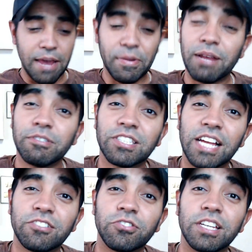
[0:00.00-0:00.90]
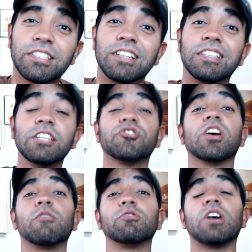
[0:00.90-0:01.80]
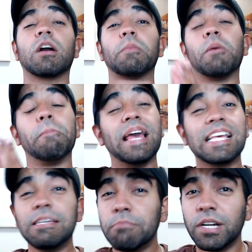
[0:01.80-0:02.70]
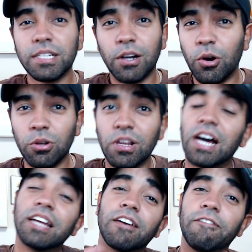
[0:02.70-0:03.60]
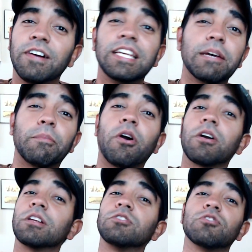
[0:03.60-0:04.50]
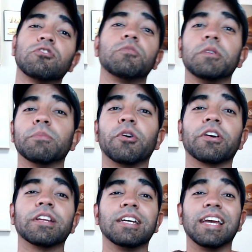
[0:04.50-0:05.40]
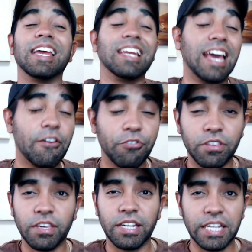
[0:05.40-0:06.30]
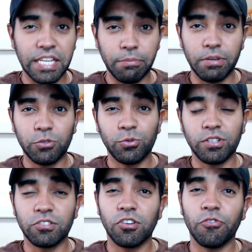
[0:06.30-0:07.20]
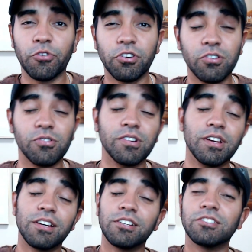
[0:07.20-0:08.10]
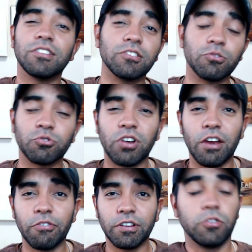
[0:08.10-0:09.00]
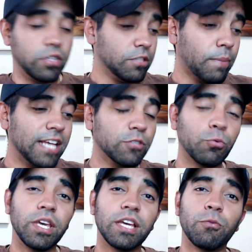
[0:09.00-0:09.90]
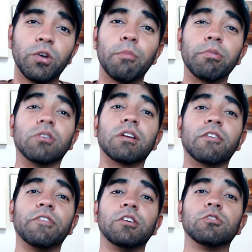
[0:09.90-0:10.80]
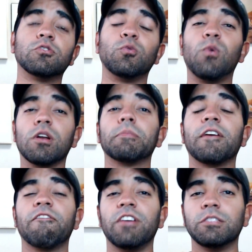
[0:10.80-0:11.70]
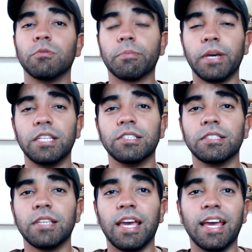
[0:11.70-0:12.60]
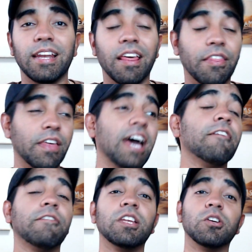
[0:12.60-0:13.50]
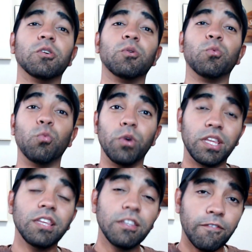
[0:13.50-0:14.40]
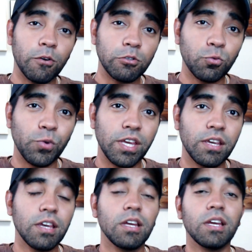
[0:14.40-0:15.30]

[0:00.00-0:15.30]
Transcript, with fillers: Hey, my name is Lester Diaz, and in this channel we talk about making money online, affiliate marketing, social media marketing, and everything in between. So if you're new, consider subscribing. So this past week we uploaded a video to one of my Facebook pages, and that video within the first week